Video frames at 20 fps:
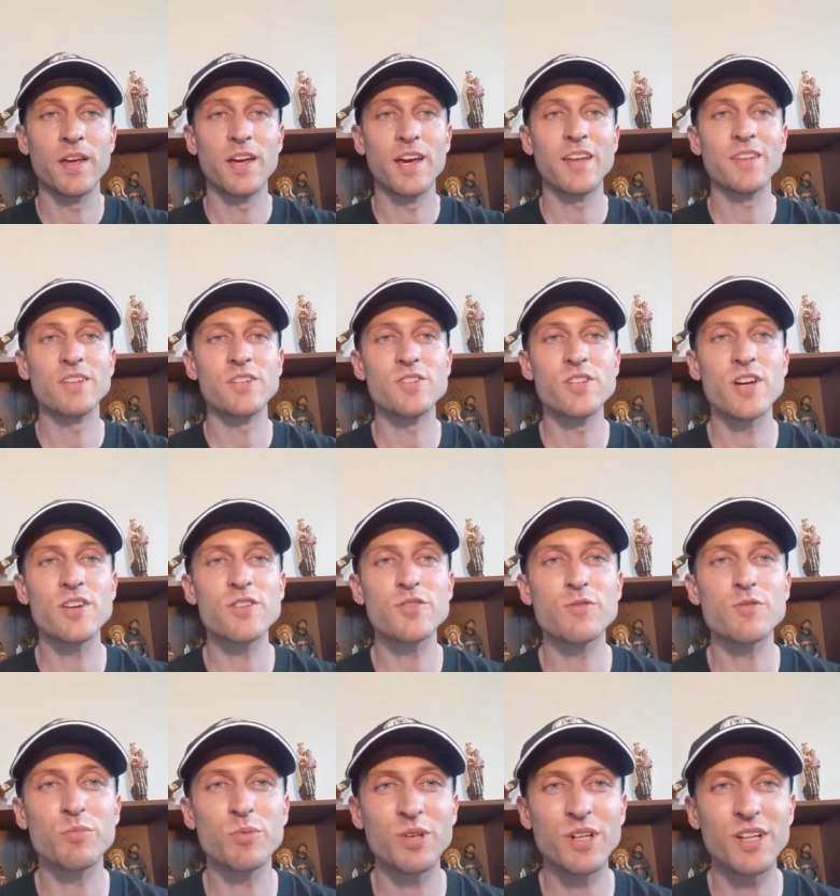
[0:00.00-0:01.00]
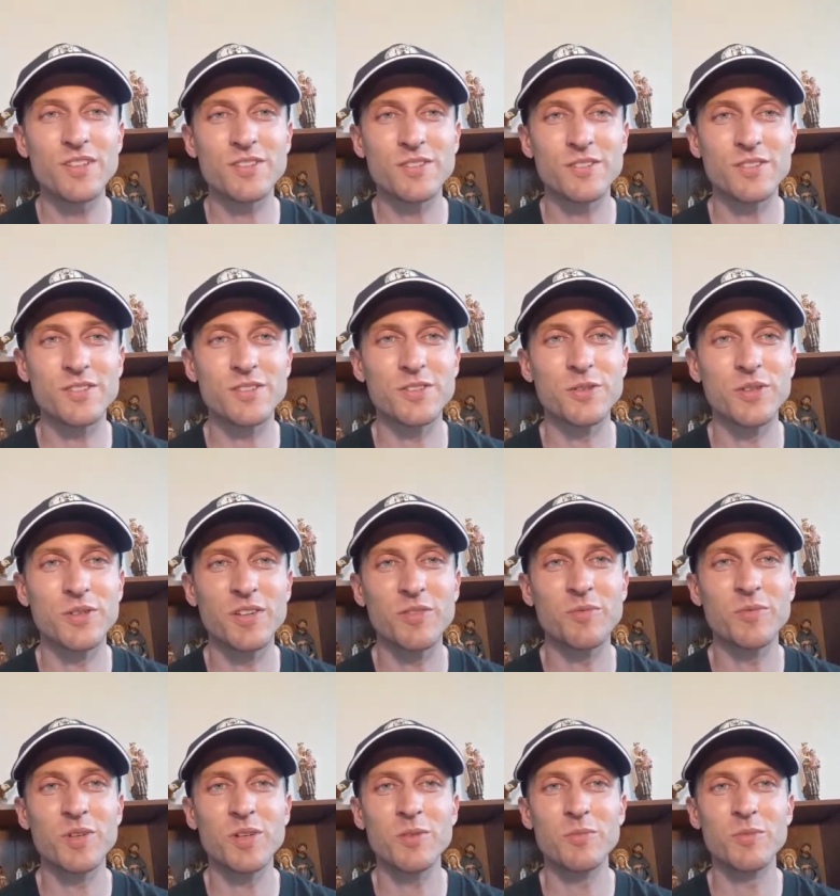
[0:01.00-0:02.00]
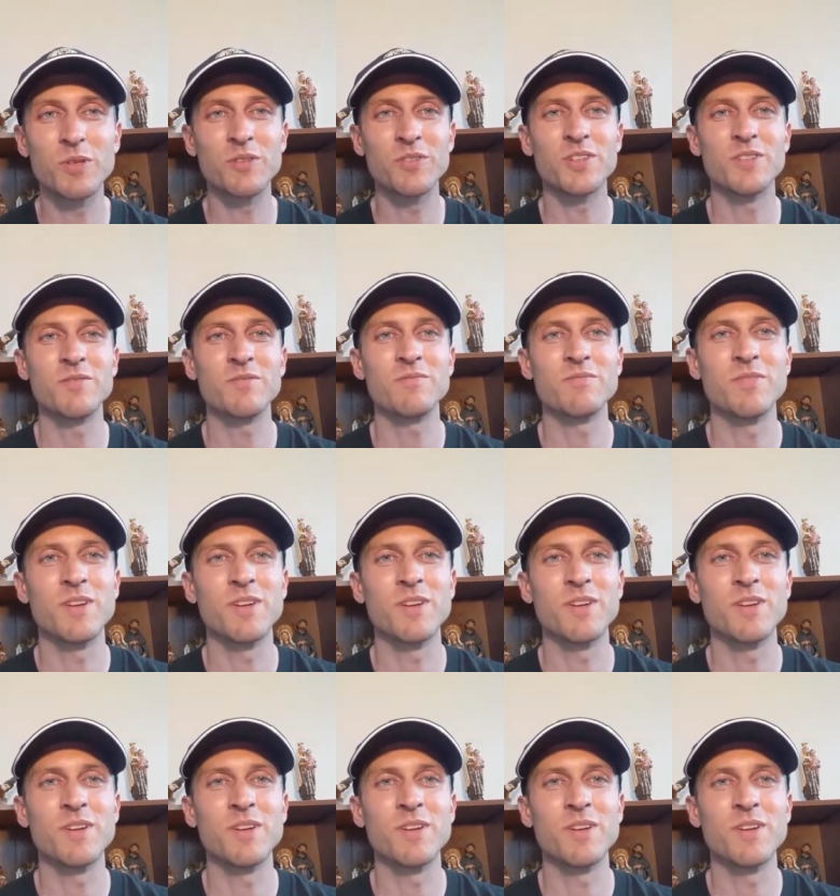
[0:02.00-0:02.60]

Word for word: and the Jesuit priests still give him communion.